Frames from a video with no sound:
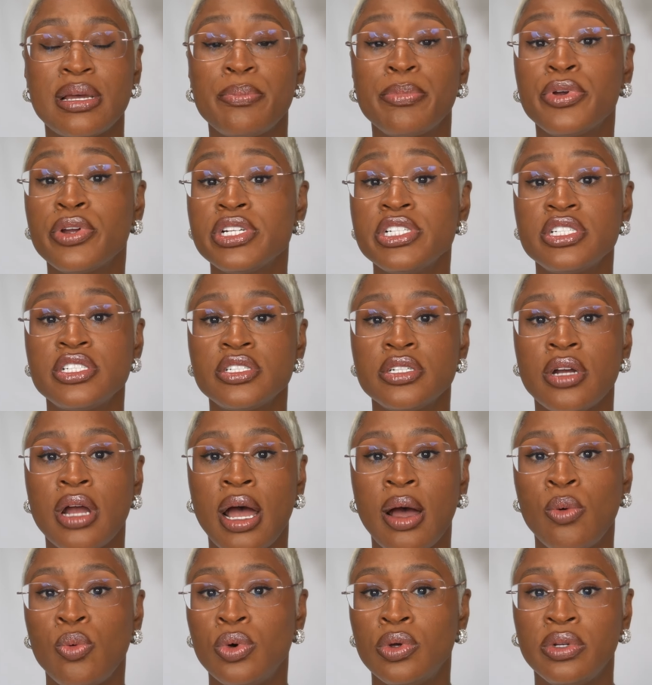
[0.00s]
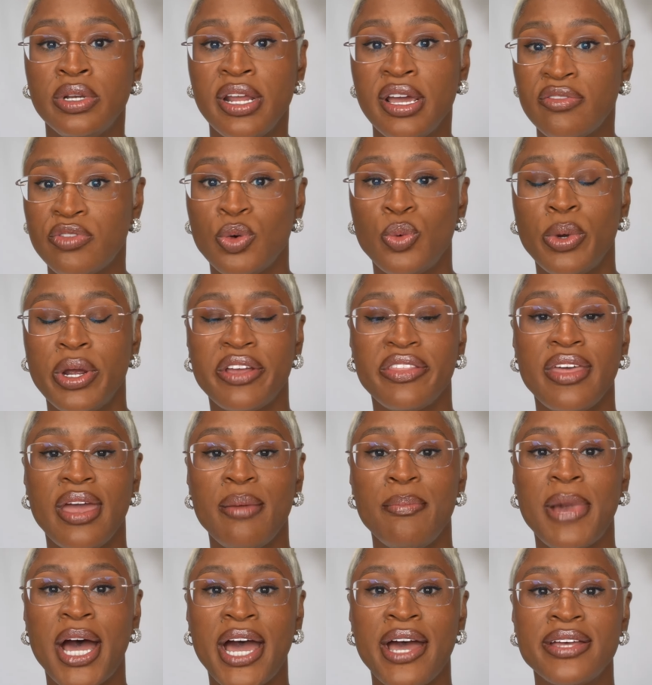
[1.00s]
I'm pretty sure I will never wear
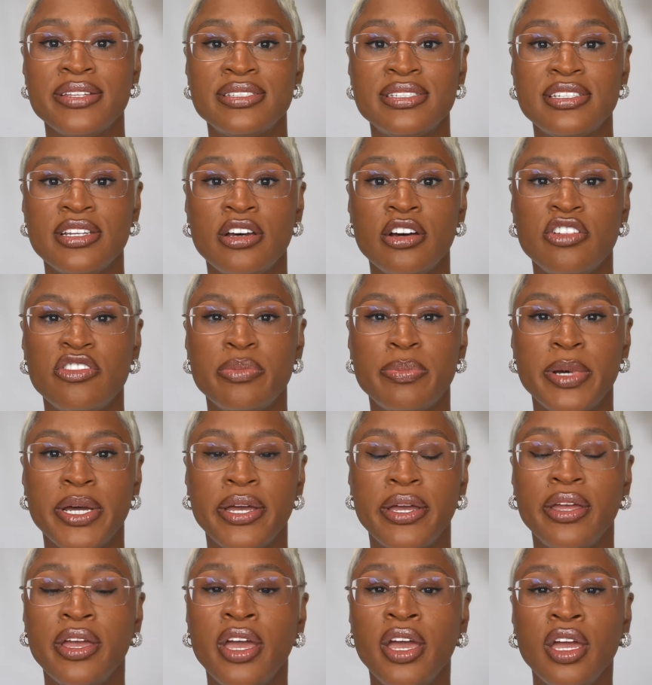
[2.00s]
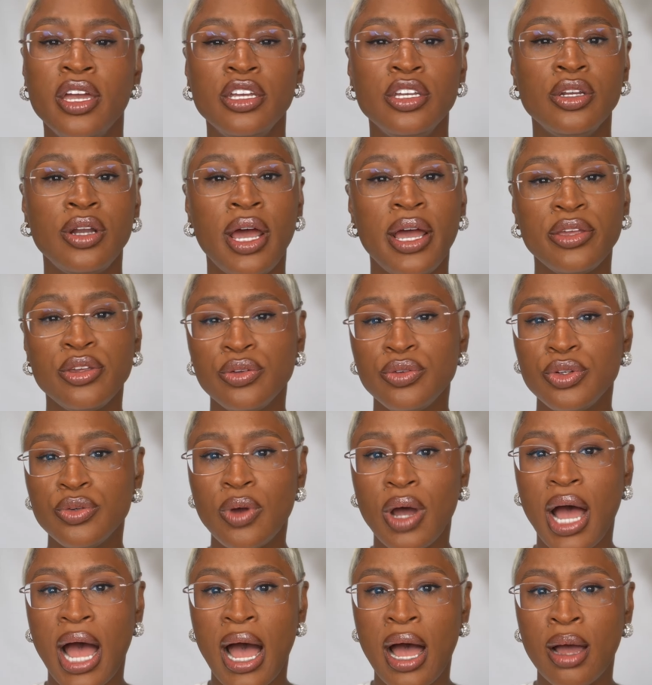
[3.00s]
that by itself, but you know how you
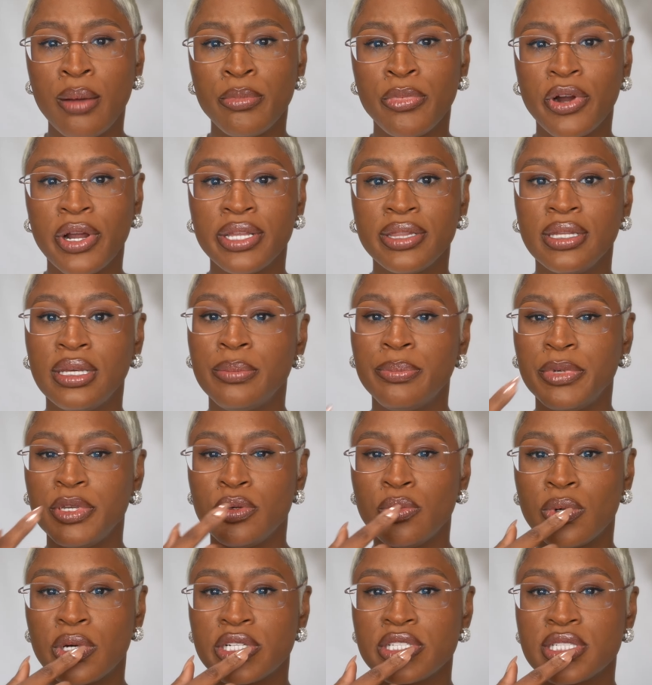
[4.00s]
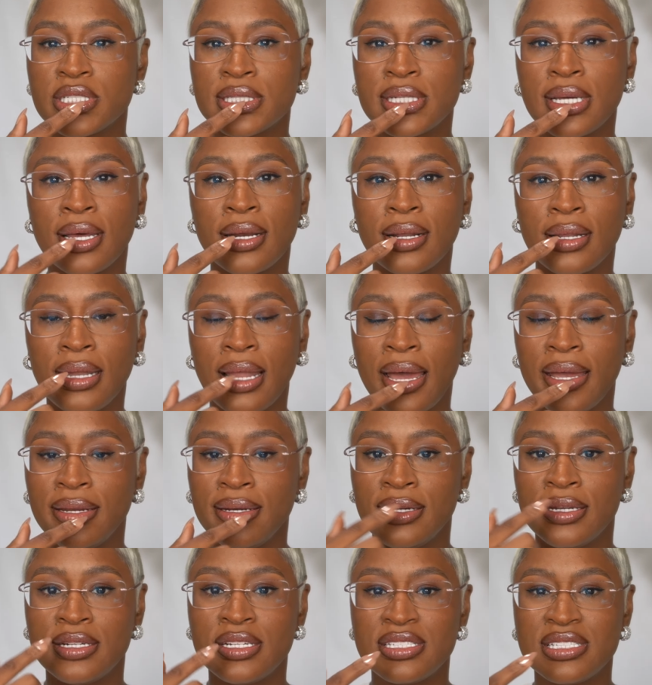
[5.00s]
do an ombre lip and you want to just kind of
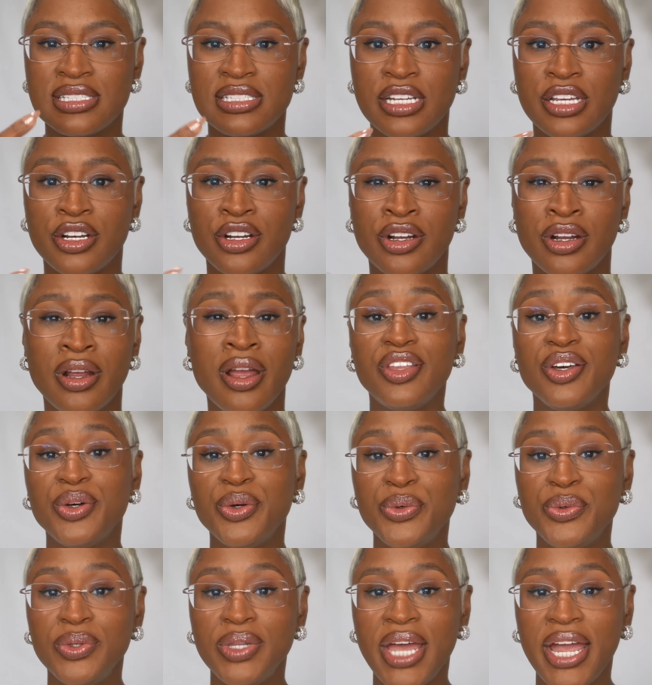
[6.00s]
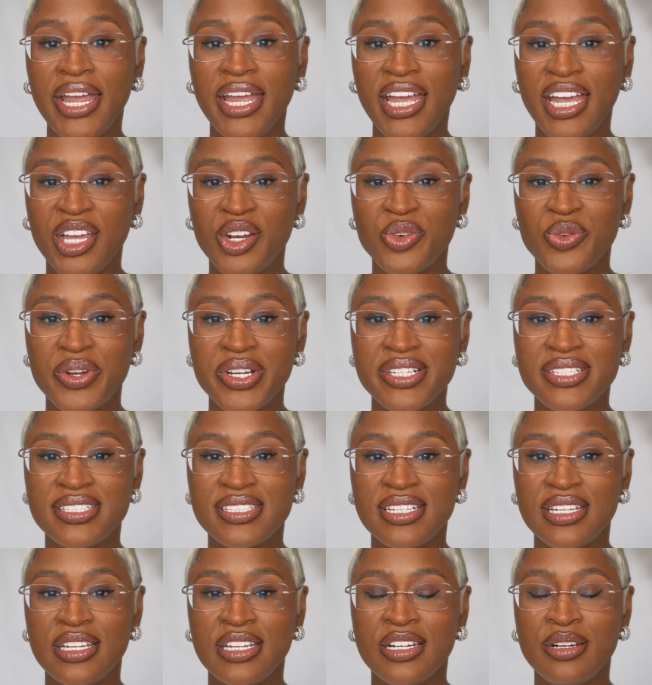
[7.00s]
lighten in the center. The Ole
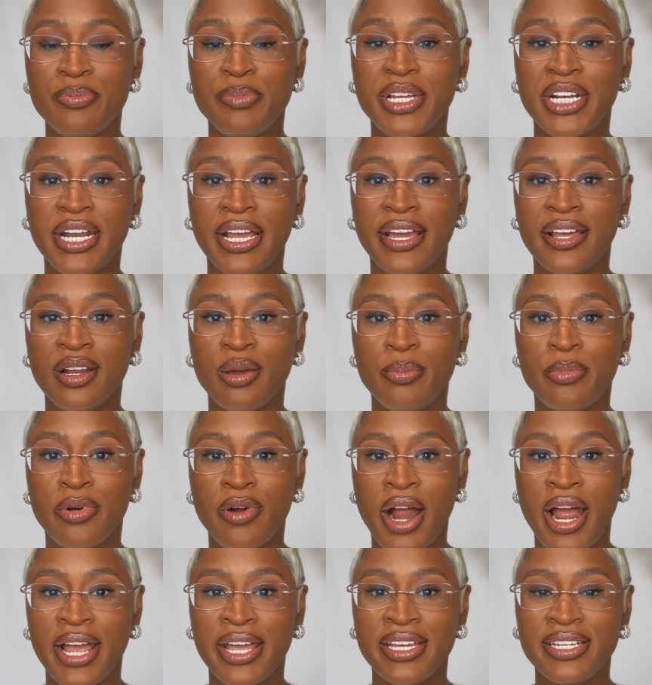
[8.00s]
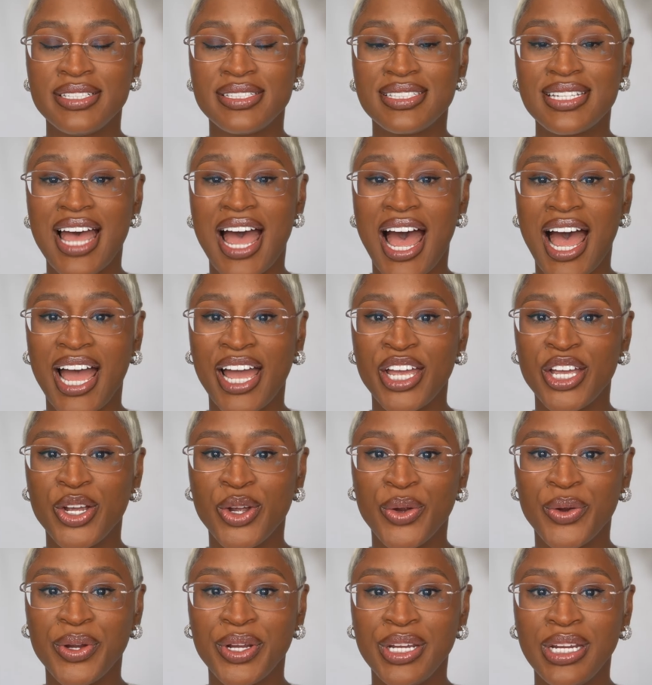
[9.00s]
Henriksen Banana Bright Eye
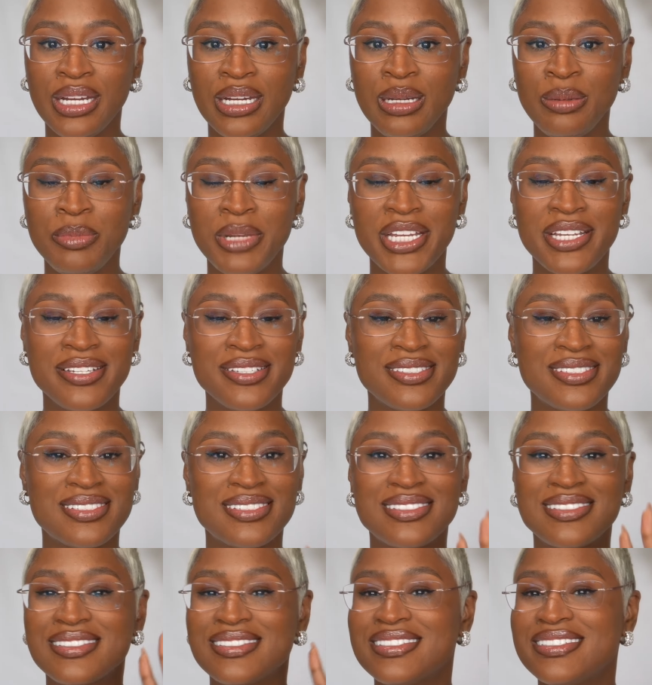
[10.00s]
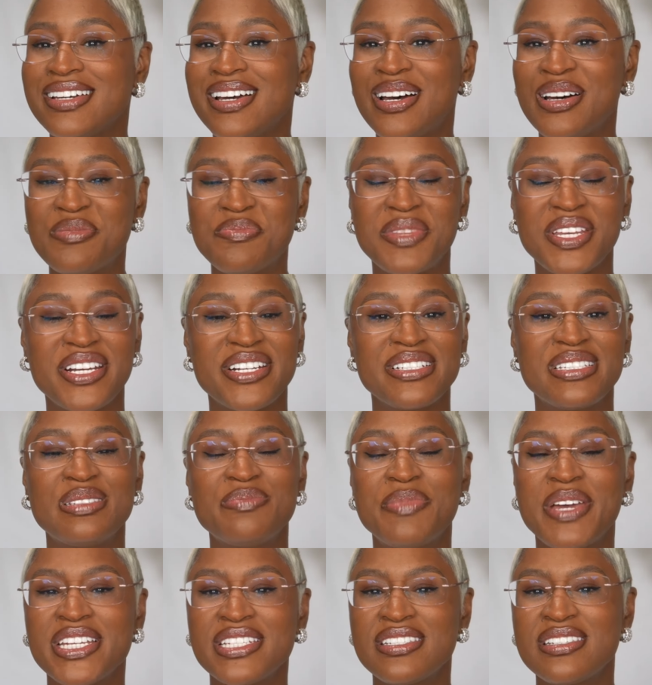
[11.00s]
Cream, it's up there. It's
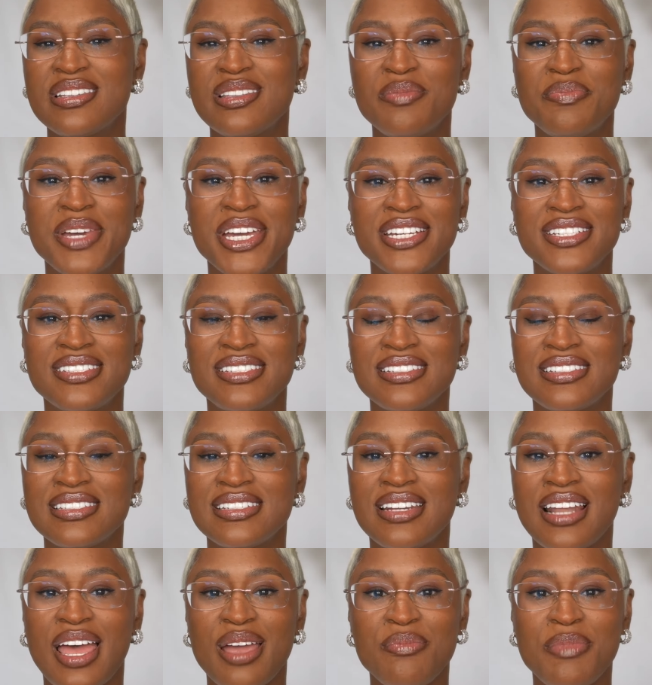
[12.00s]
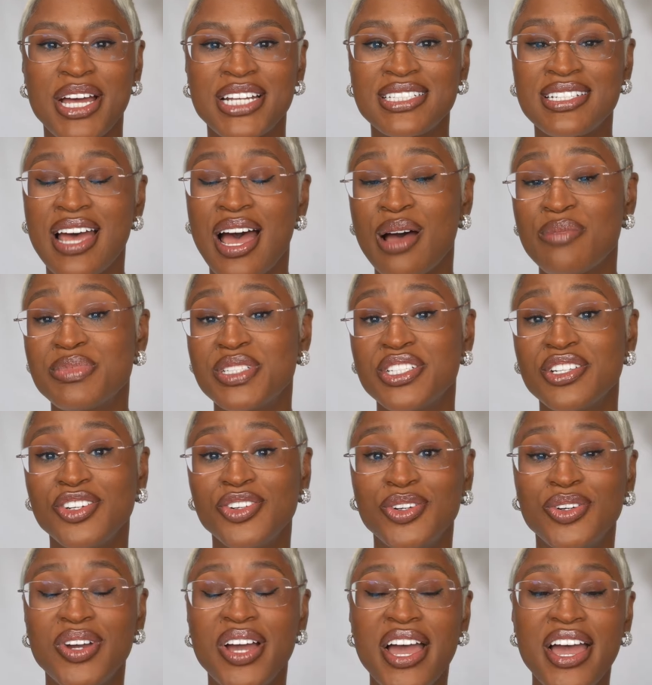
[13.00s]
best of the best. It's in like my top
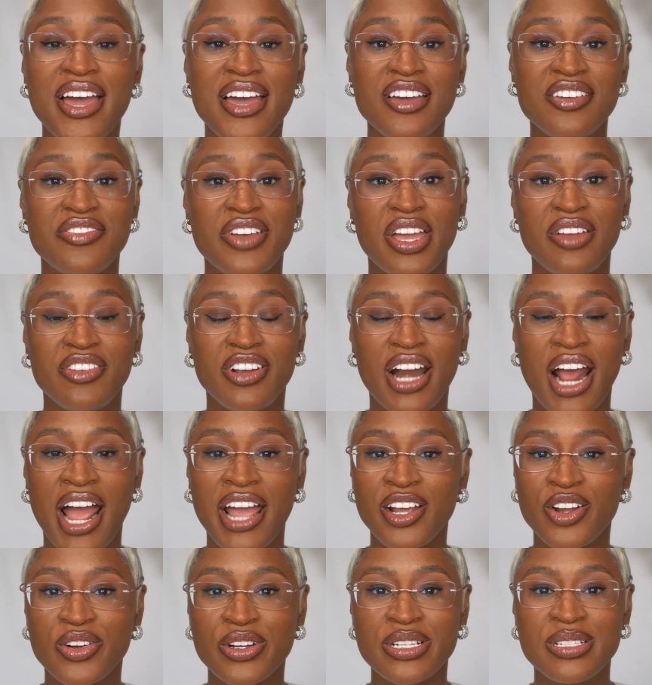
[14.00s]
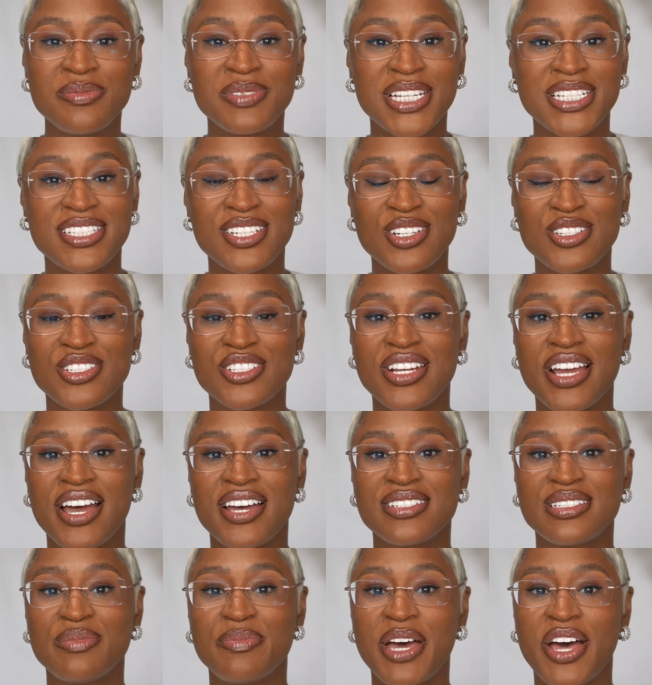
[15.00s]
two favorite eye creams. I told you
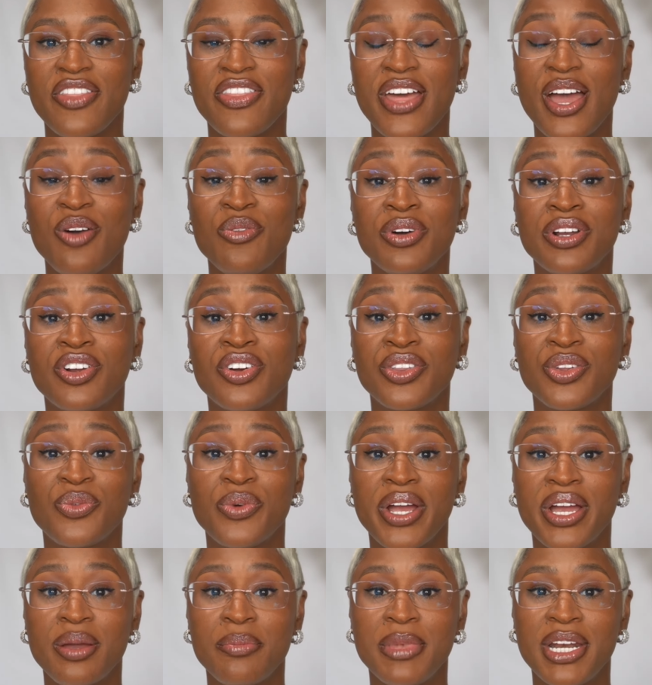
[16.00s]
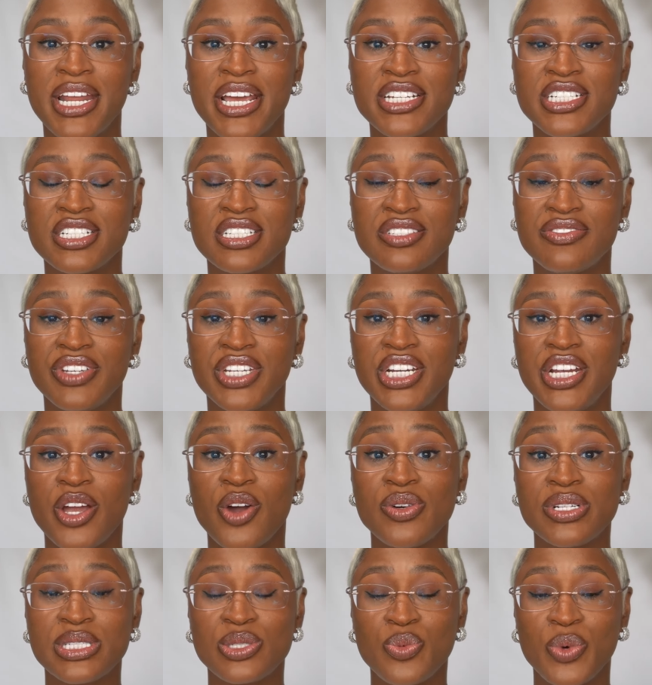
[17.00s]
guys about that one on the recommendations
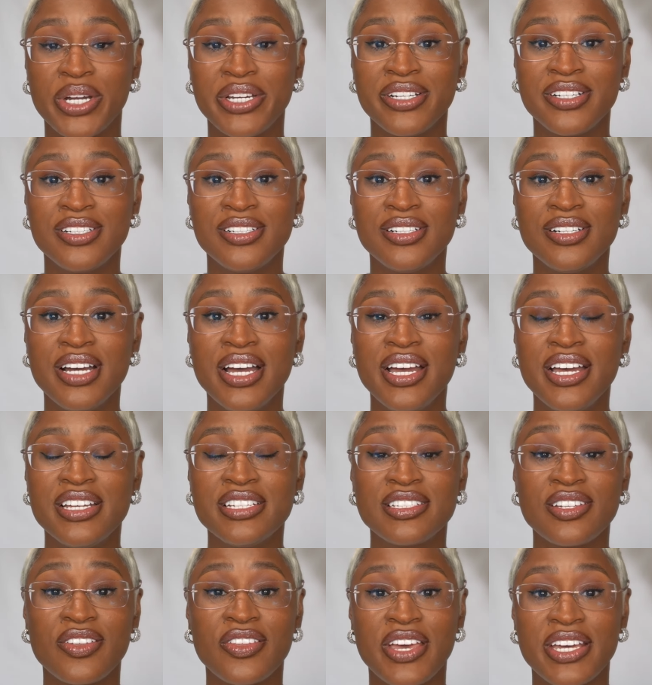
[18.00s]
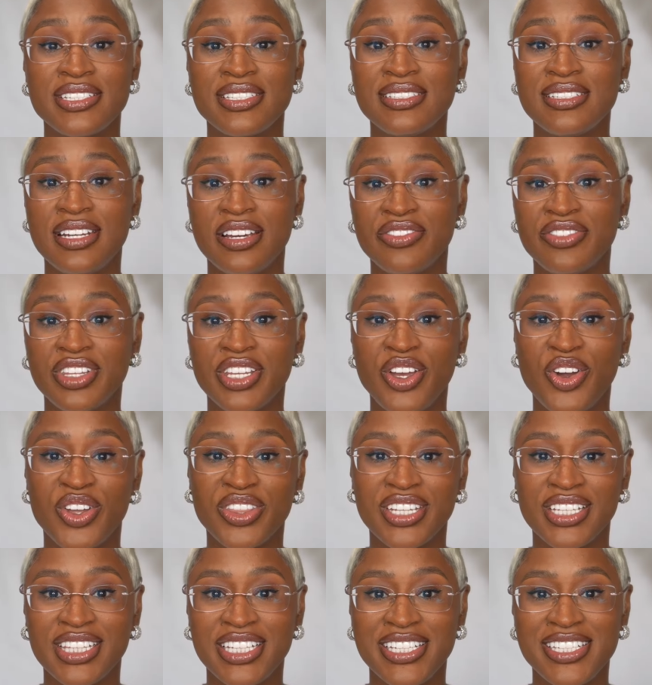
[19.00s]
video as well. So that's definitely
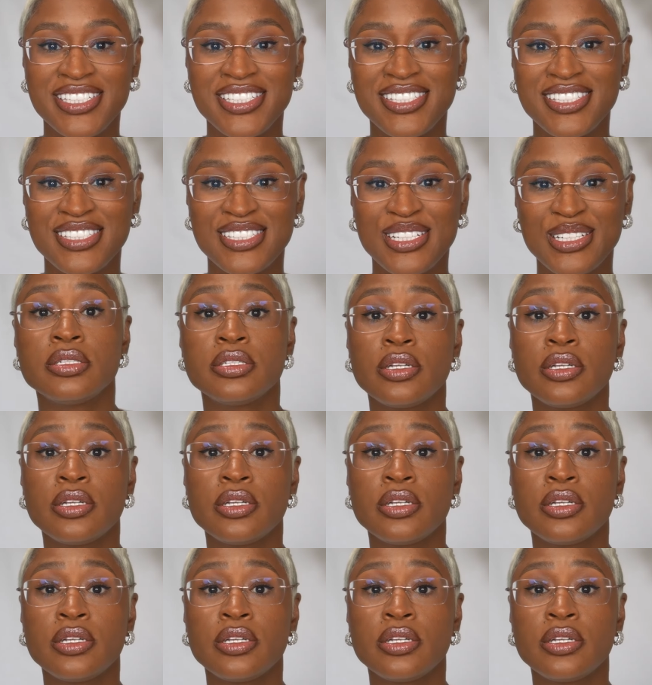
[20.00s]
on the list.